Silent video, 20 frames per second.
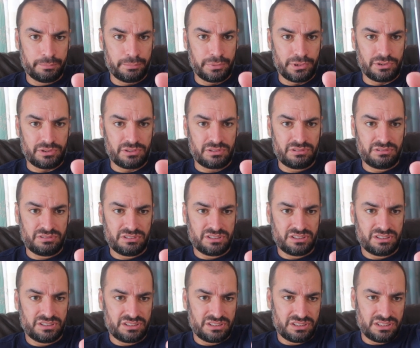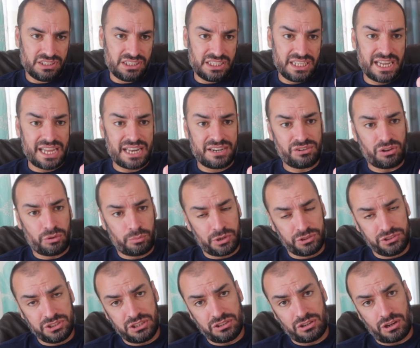But yeah, not
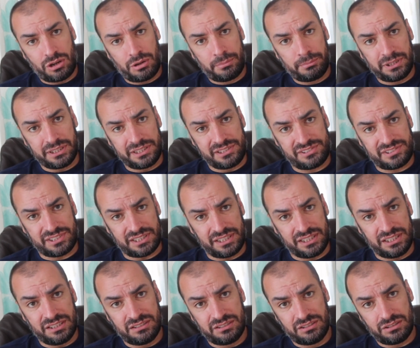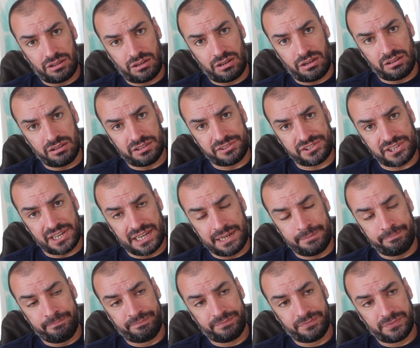one you normally see, not all the
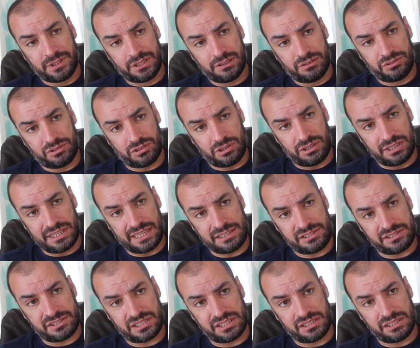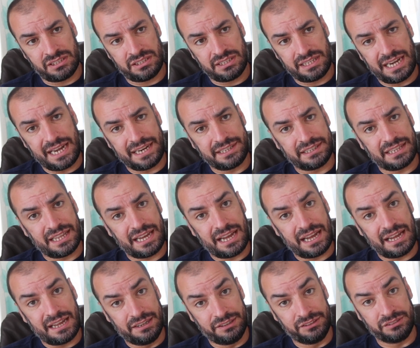time. So nice to add
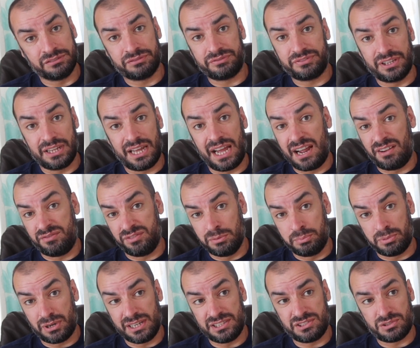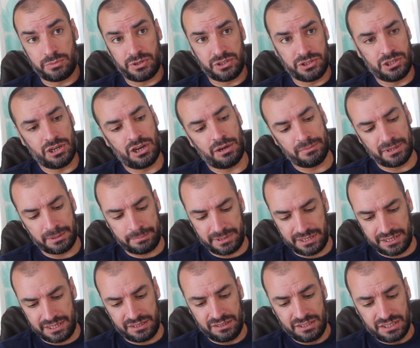that, and for half the price of what you normally
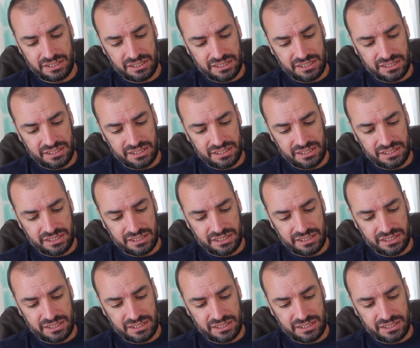pay.